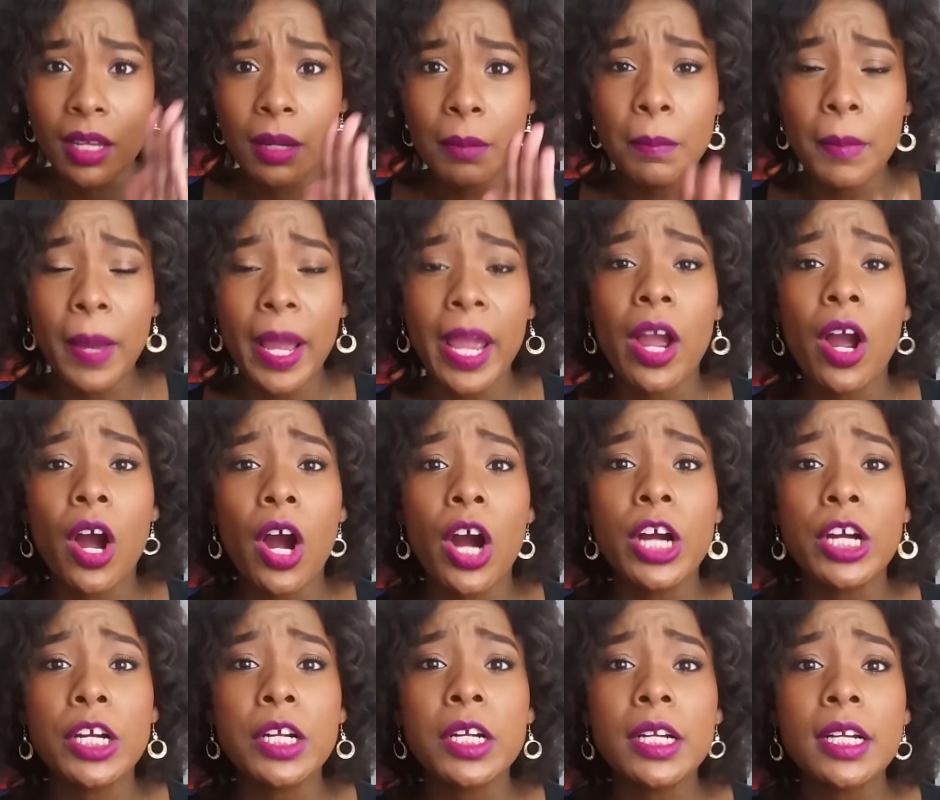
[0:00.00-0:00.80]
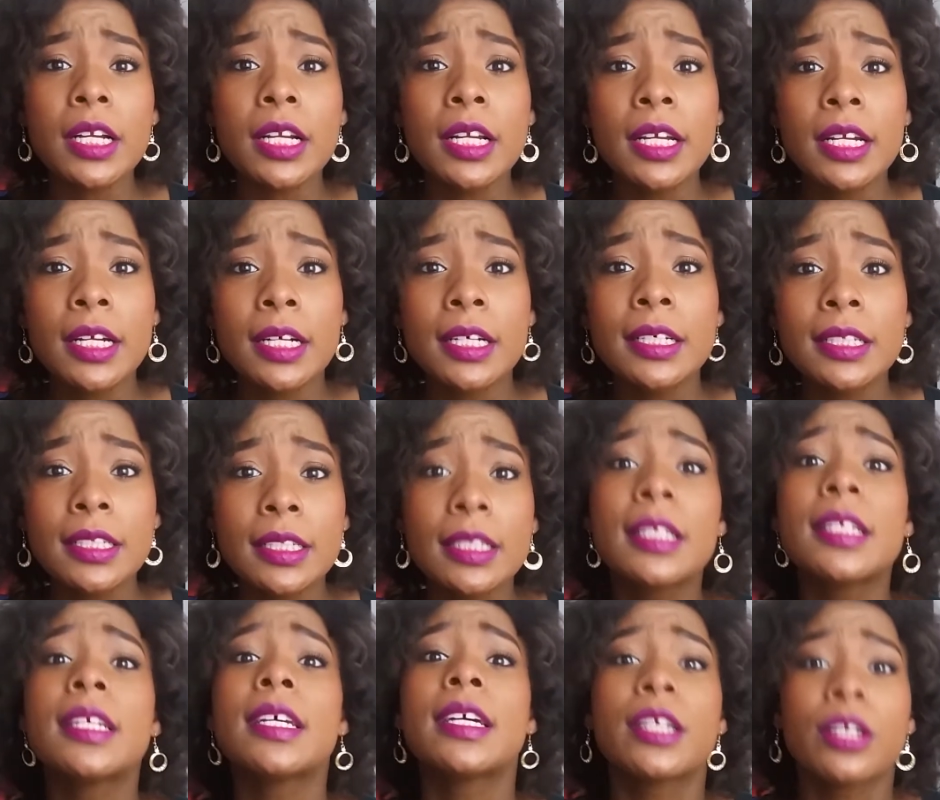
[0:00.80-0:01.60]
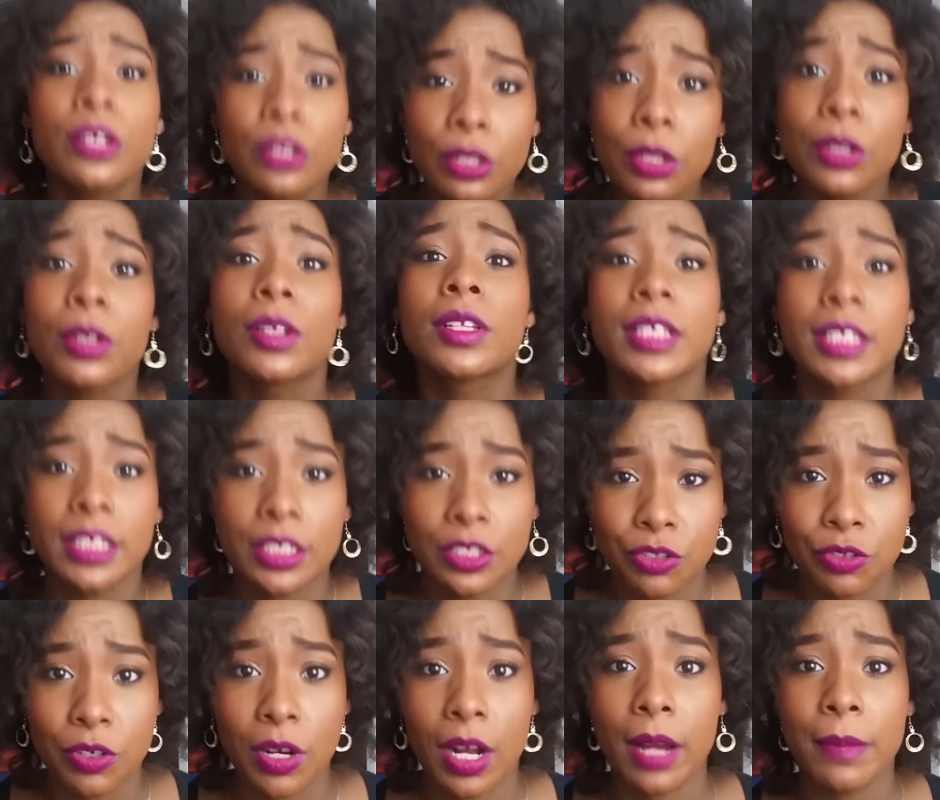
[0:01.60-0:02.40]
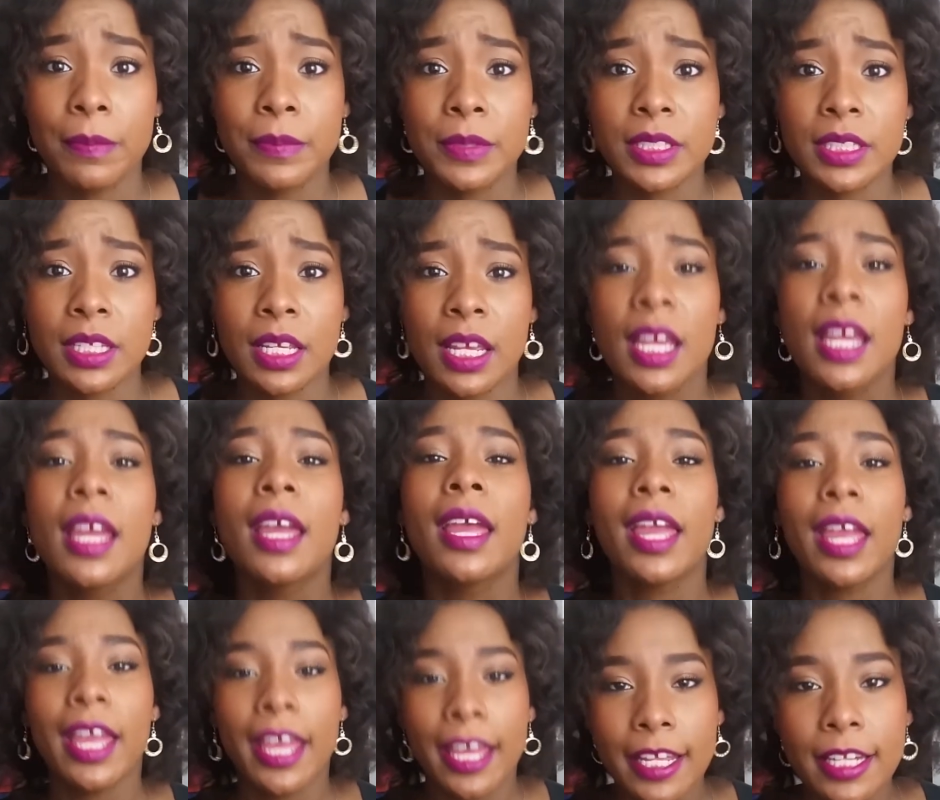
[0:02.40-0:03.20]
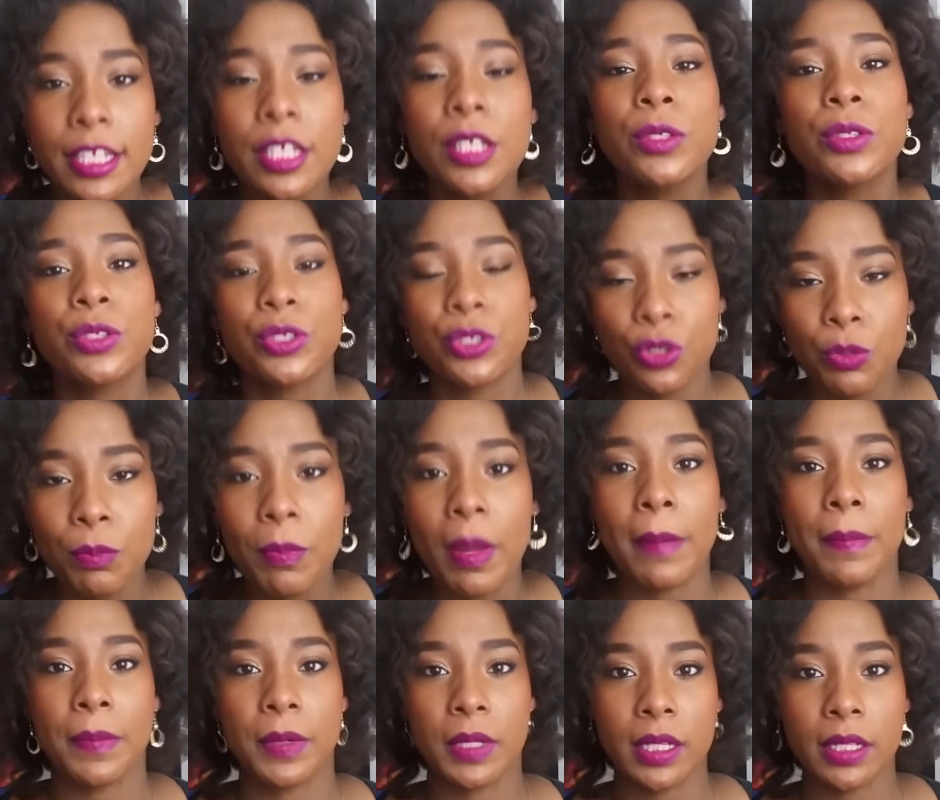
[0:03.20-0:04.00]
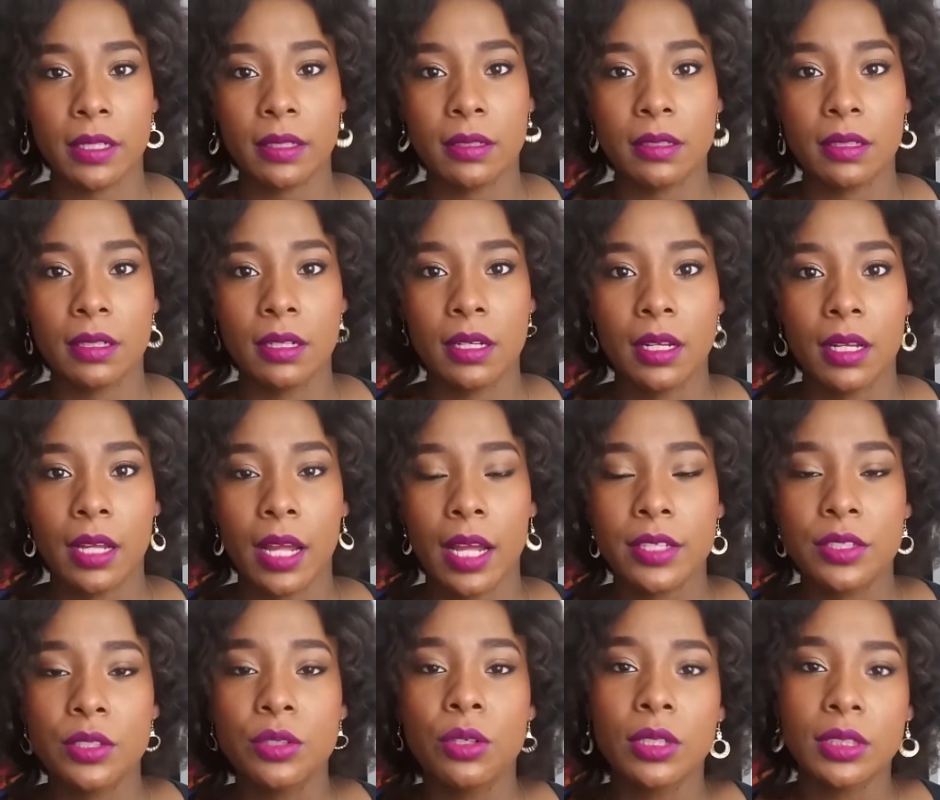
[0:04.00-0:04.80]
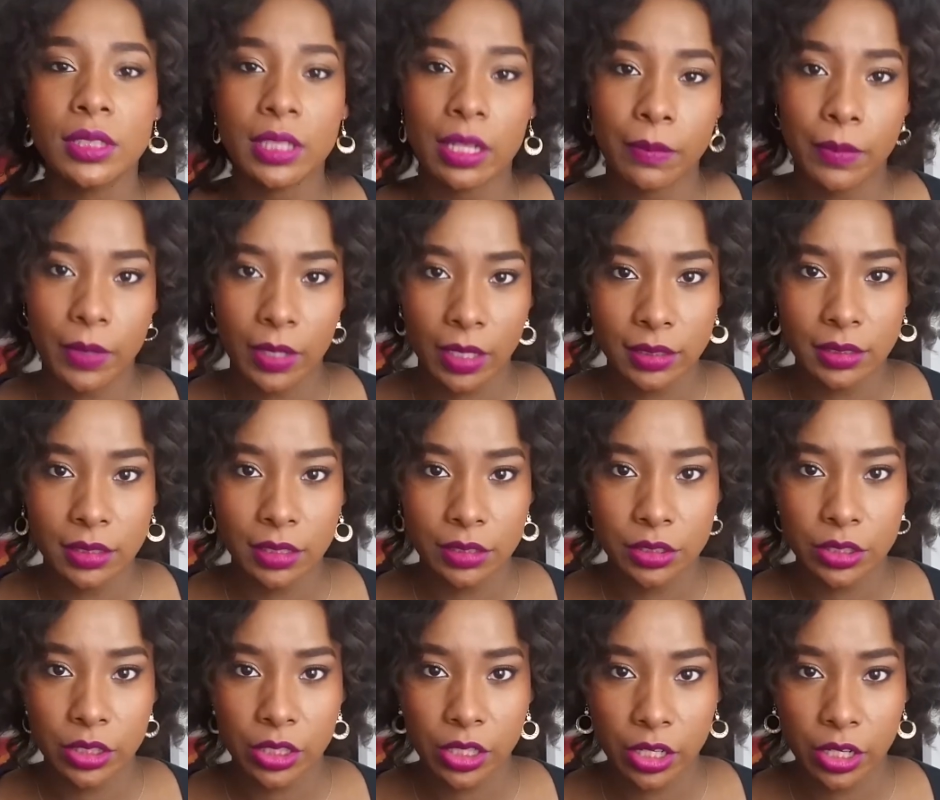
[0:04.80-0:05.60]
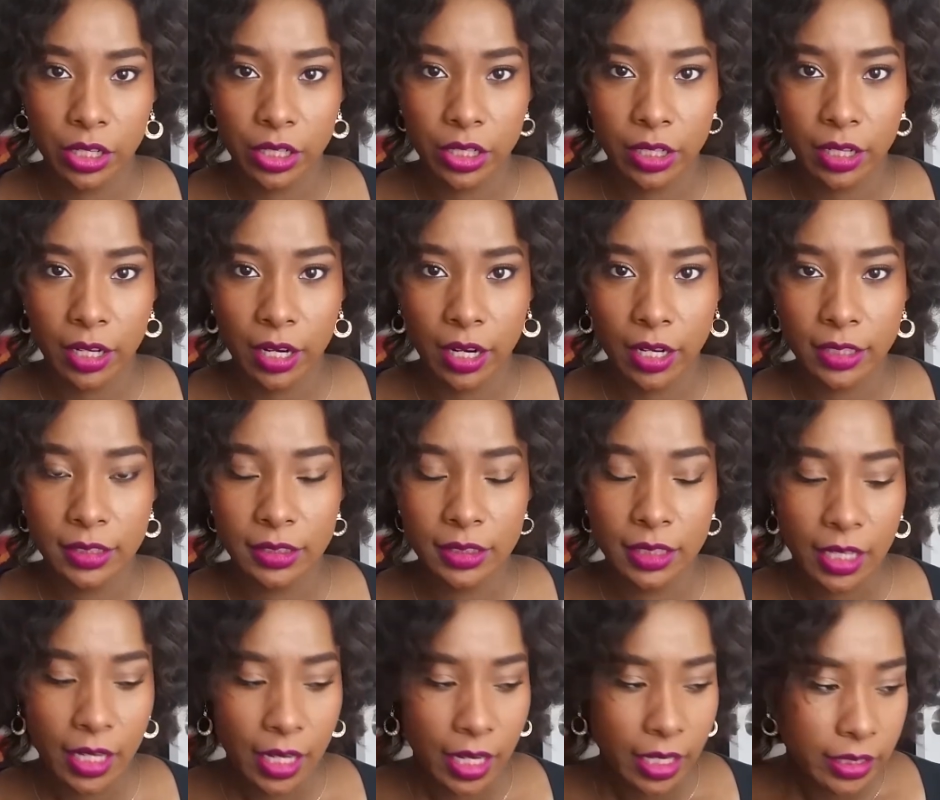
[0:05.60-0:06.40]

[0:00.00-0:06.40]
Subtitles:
My heart literally drops into my butt as soon as I realize they're security guards.